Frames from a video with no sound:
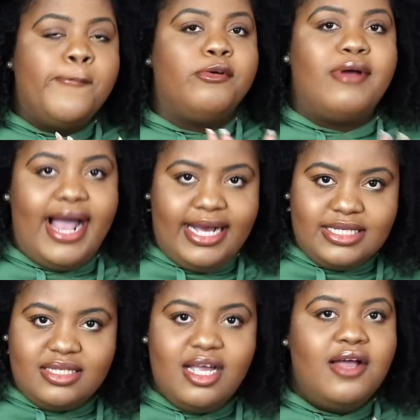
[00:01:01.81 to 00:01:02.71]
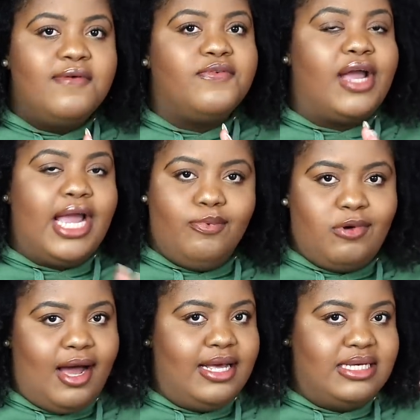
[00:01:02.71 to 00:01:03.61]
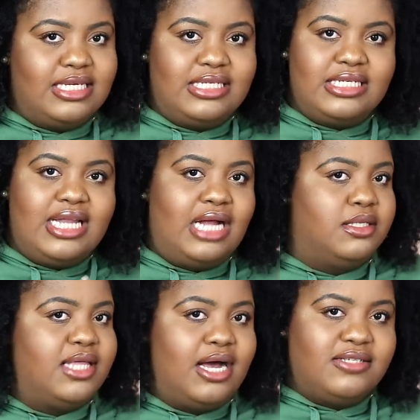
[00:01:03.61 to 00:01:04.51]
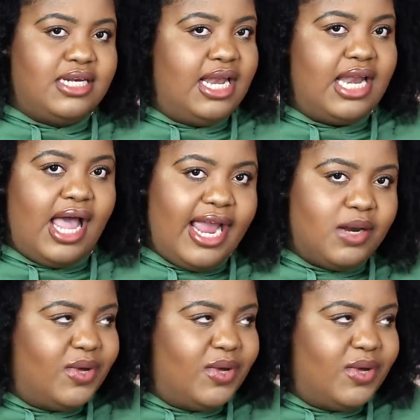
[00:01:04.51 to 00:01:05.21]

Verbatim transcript: pressed for hair products. This is not 2009.